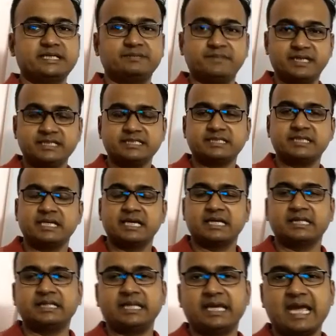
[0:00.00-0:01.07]
It means
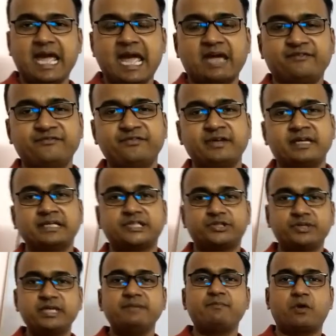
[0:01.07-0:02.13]
they have
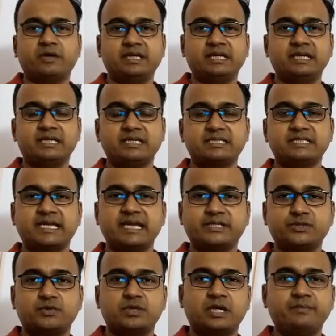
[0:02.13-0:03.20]
three body layers,
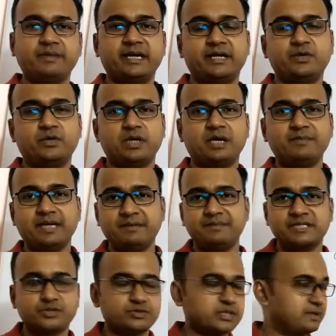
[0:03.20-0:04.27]
ectoderm, endoderm and
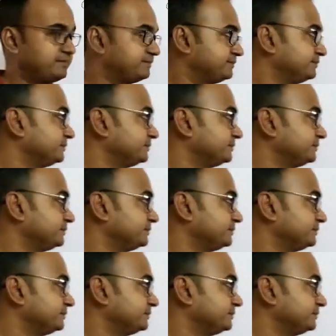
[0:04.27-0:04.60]
mesoderm.